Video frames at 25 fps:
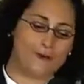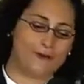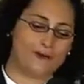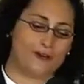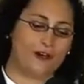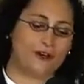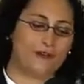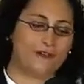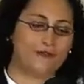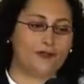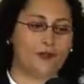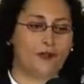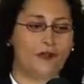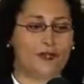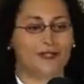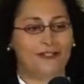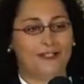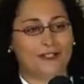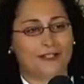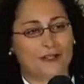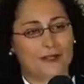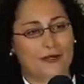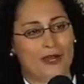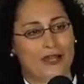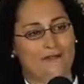Gulf Oil,
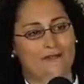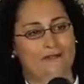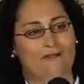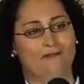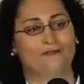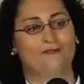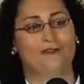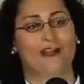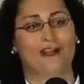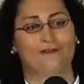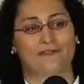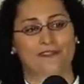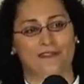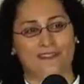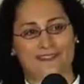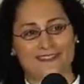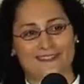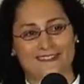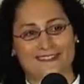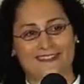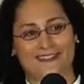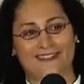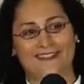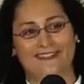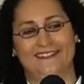who I
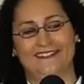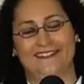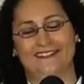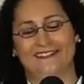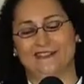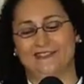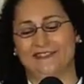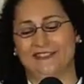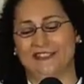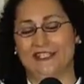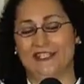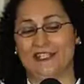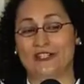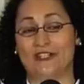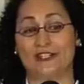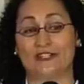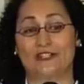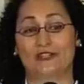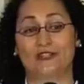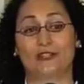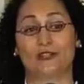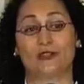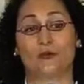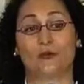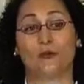referenced in relation
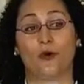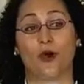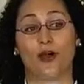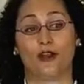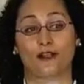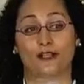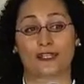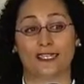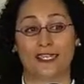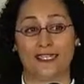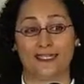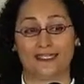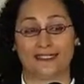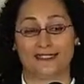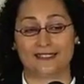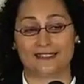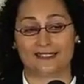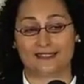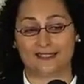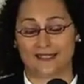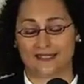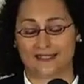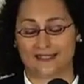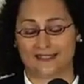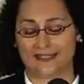to the Watergate
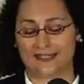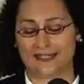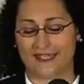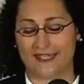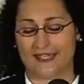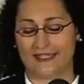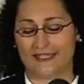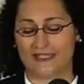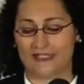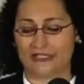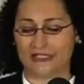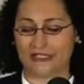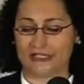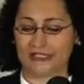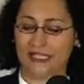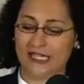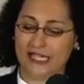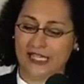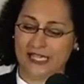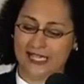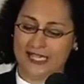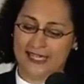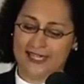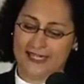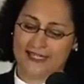scandal,
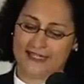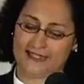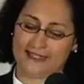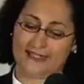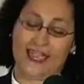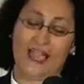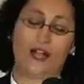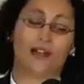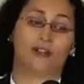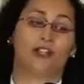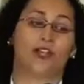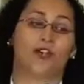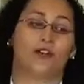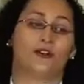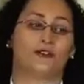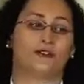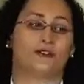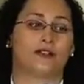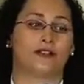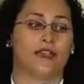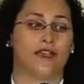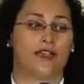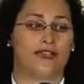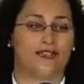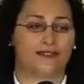is now
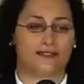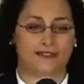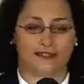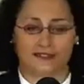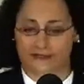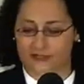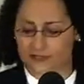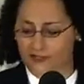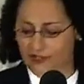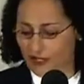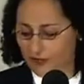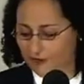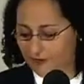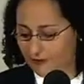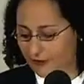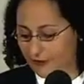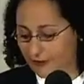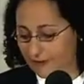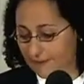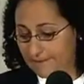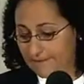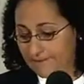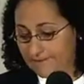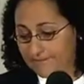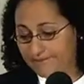known as
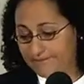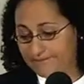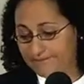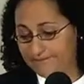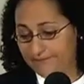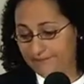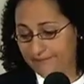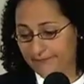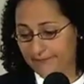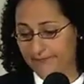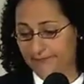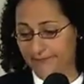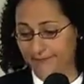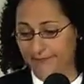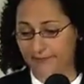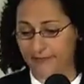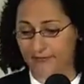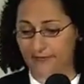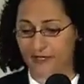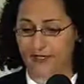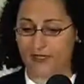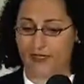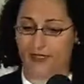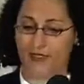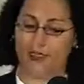Chevron.
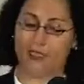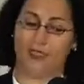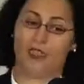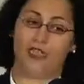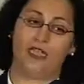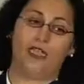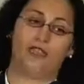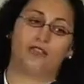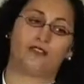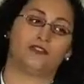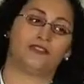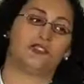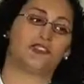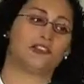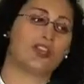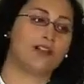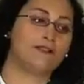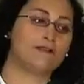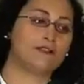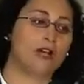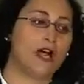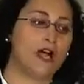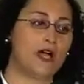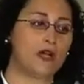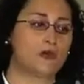And
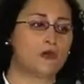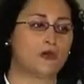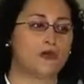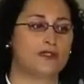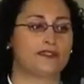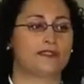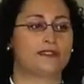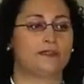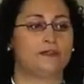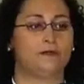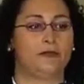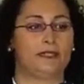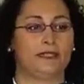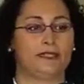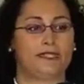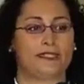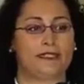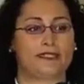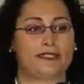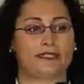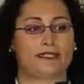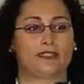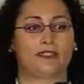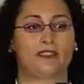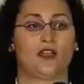Chevron was the
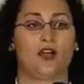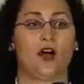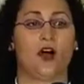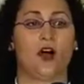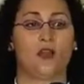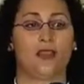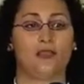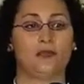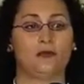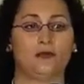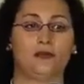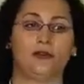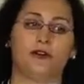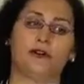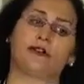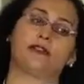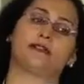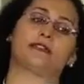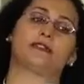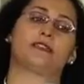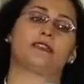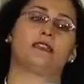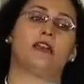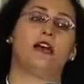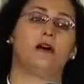biggest
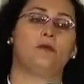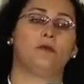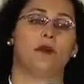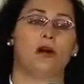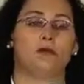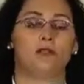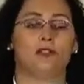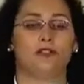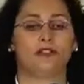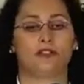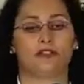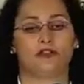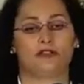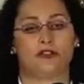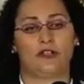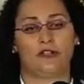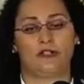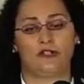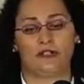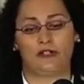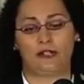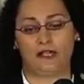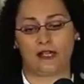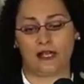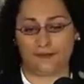on-the-books publicly
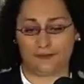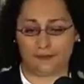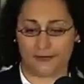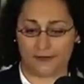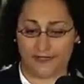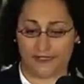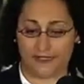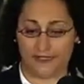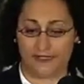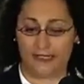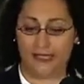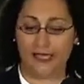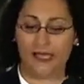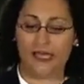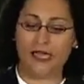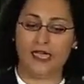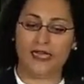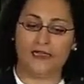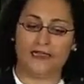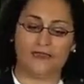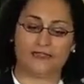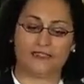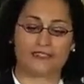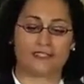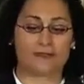traded company
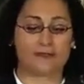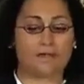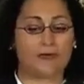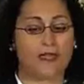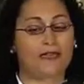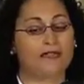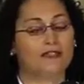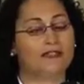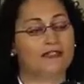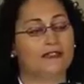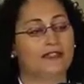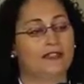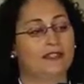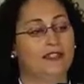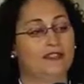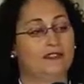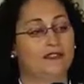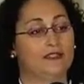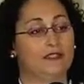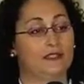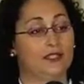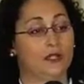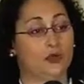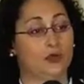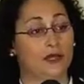that spent in
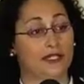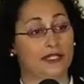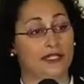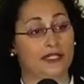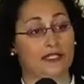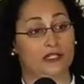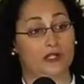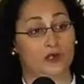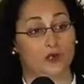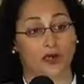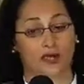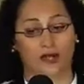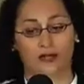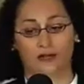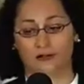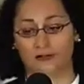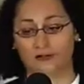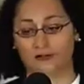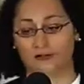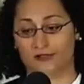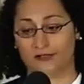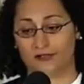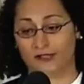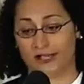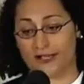the
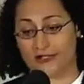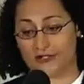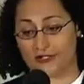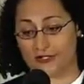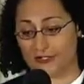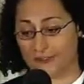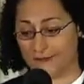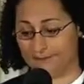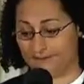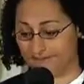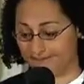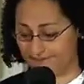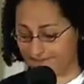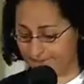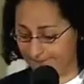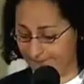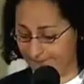2012 election.